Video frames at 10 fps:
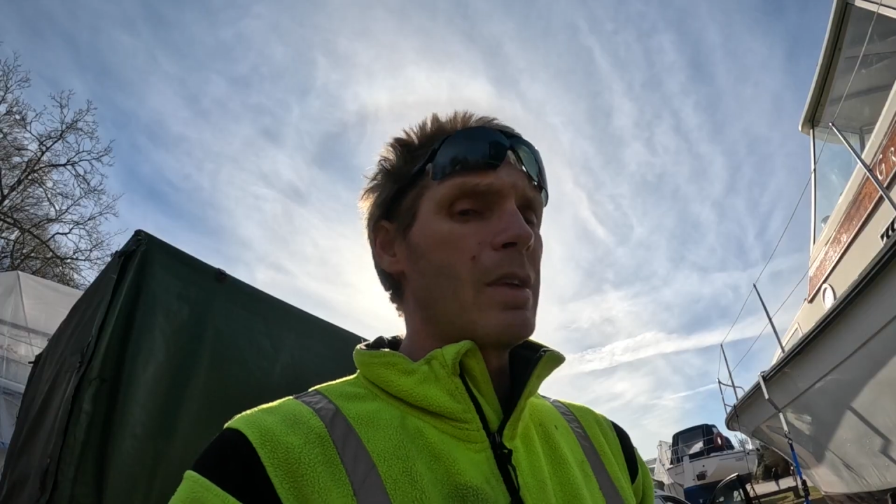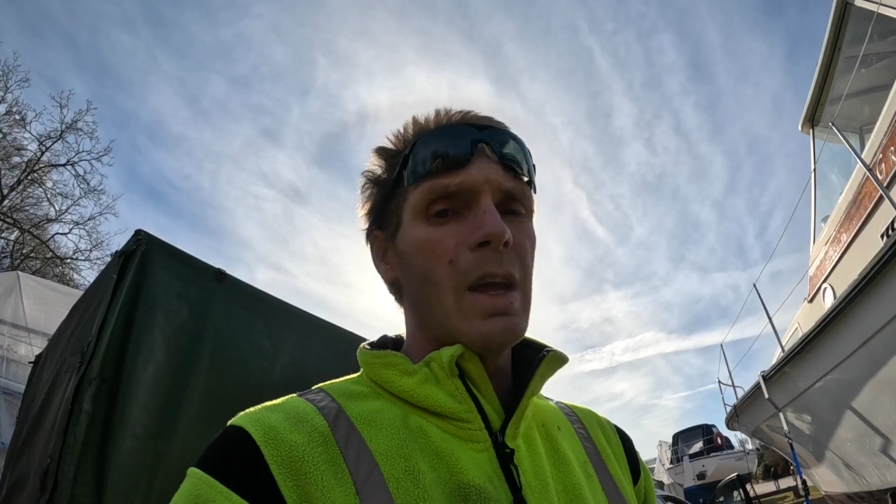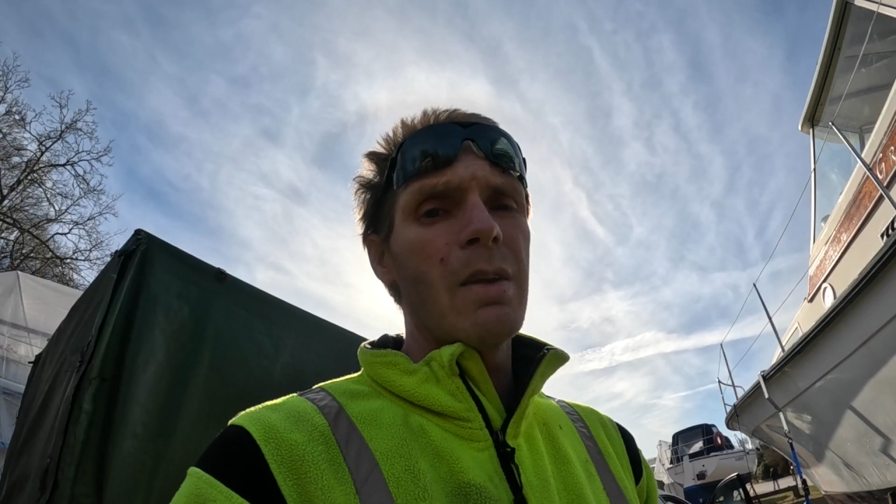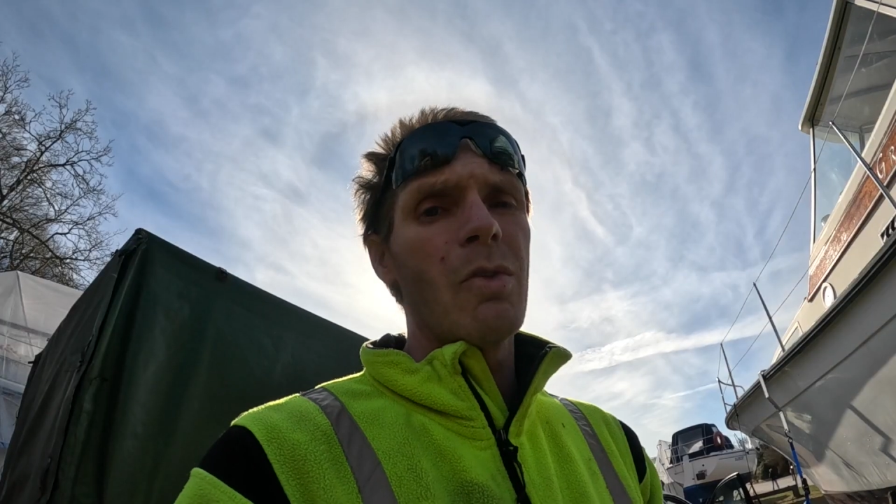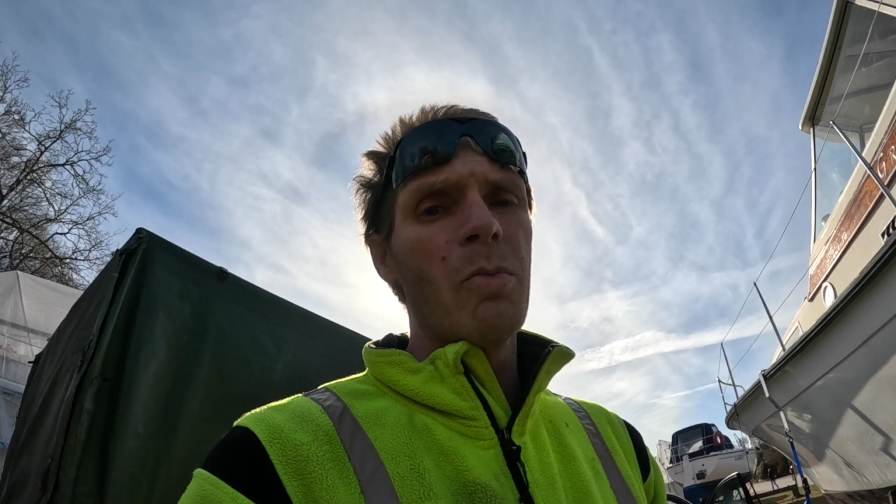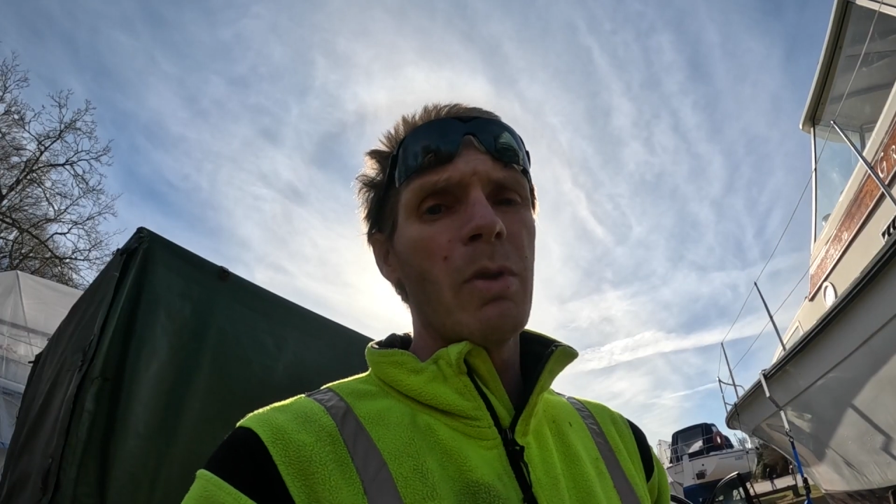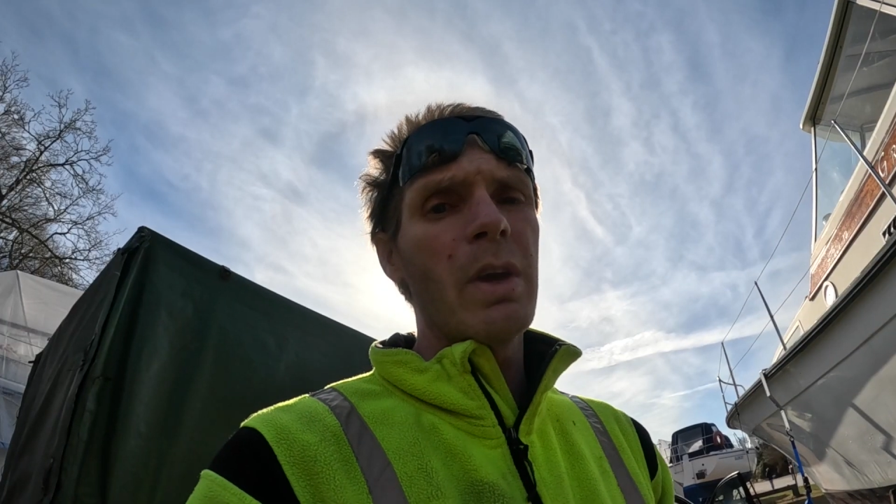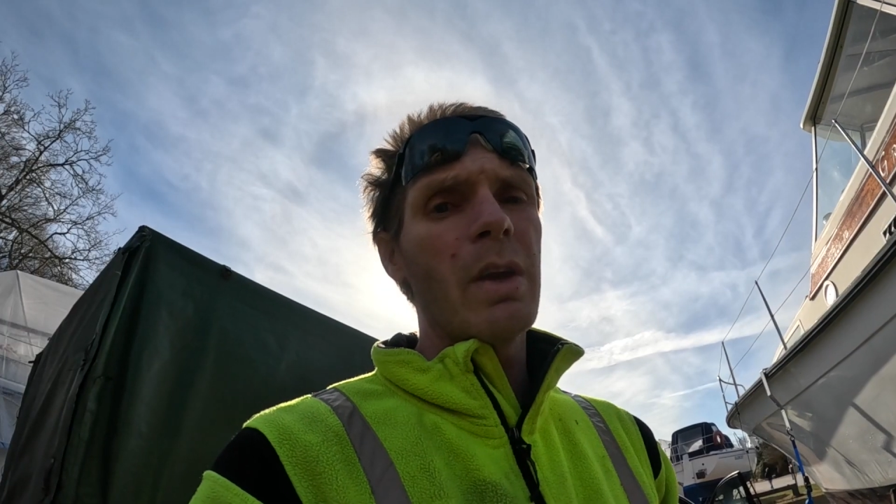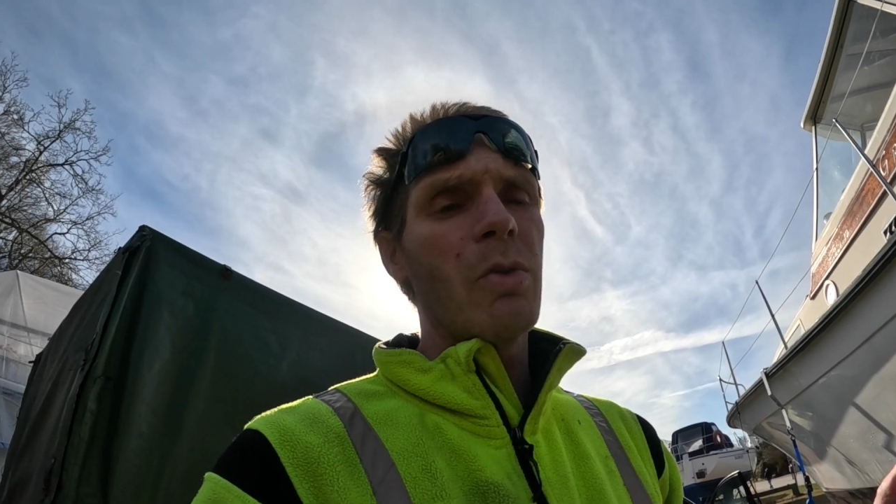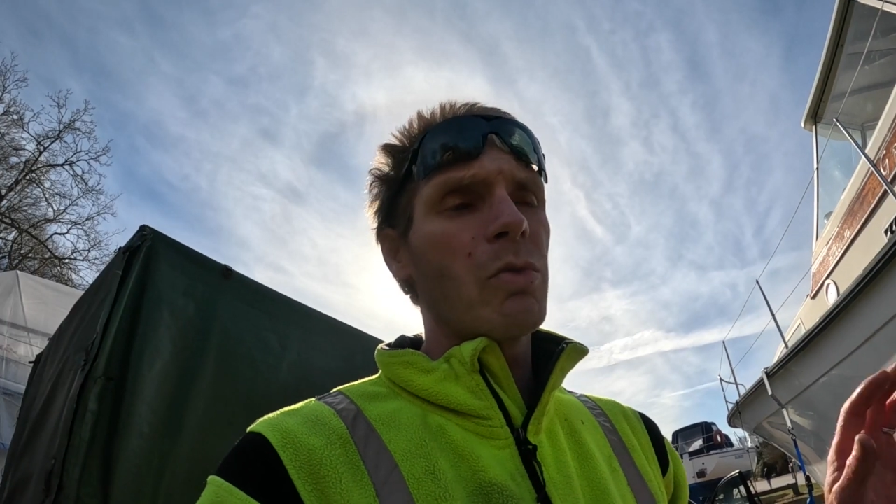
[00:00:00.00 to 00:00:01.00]
Yeah,
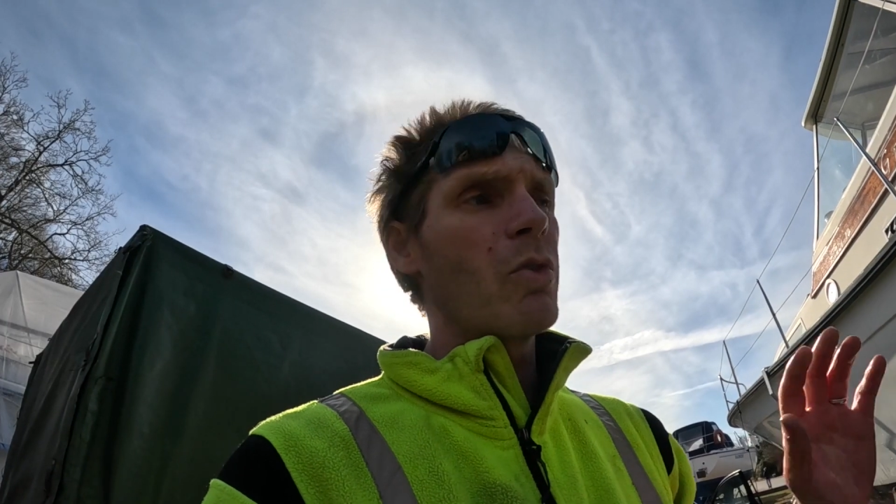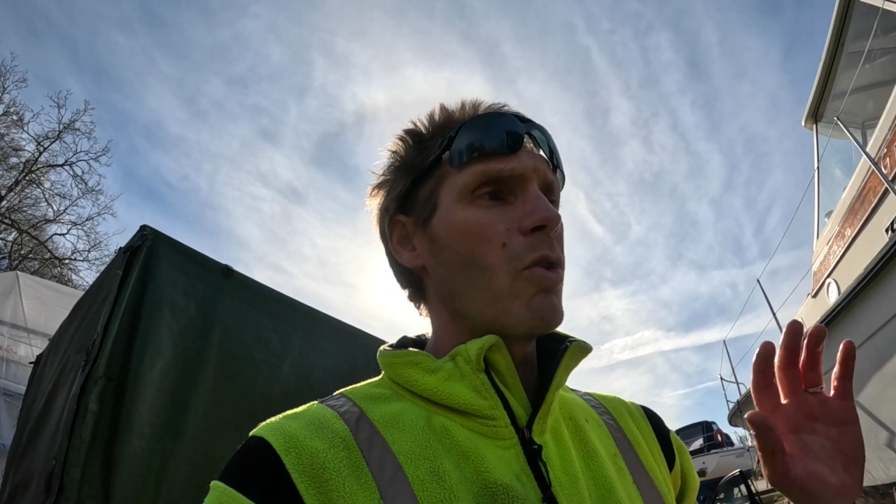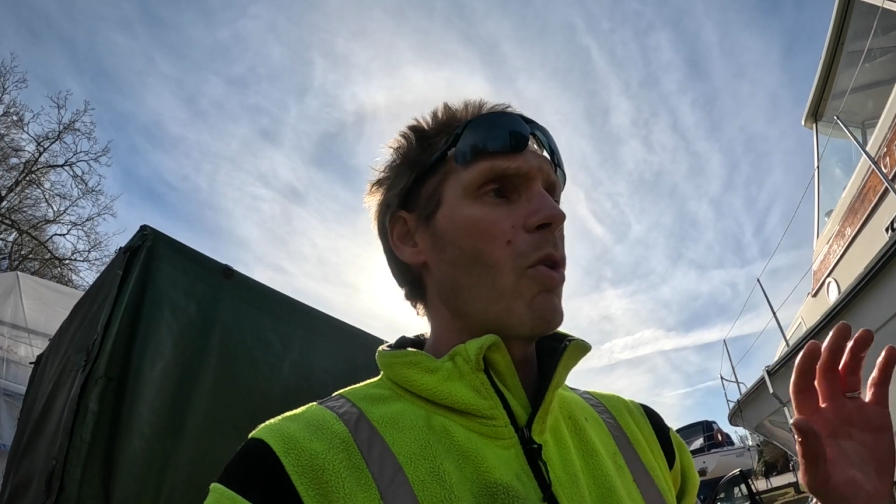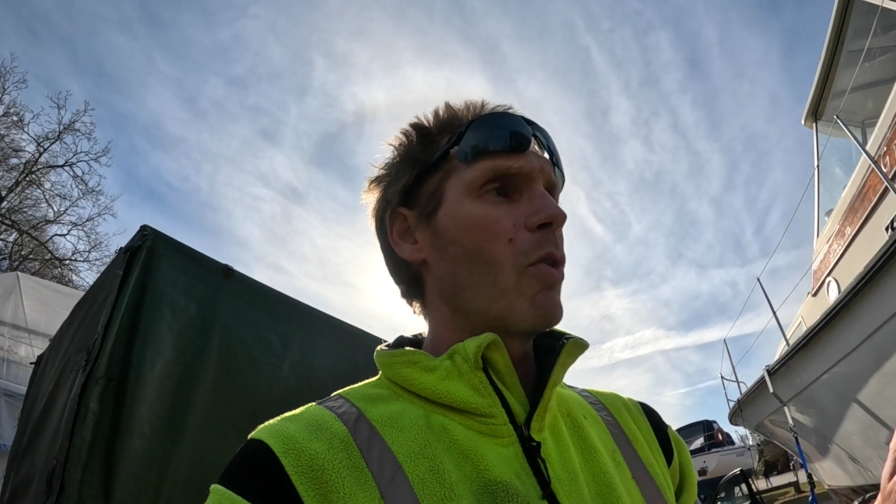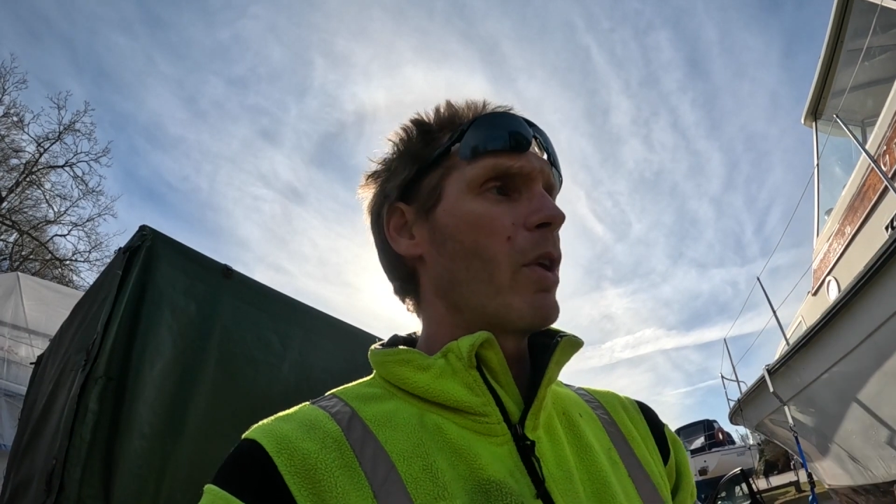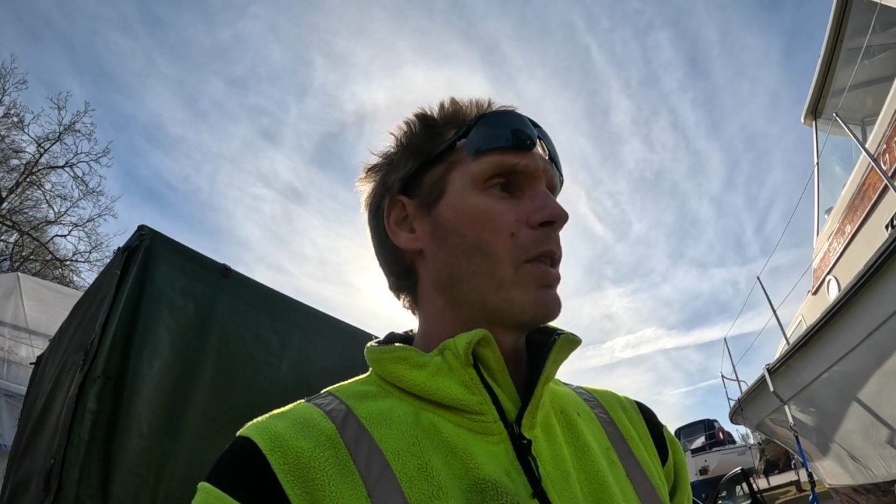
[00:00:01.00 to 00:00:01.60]
normally I don't go on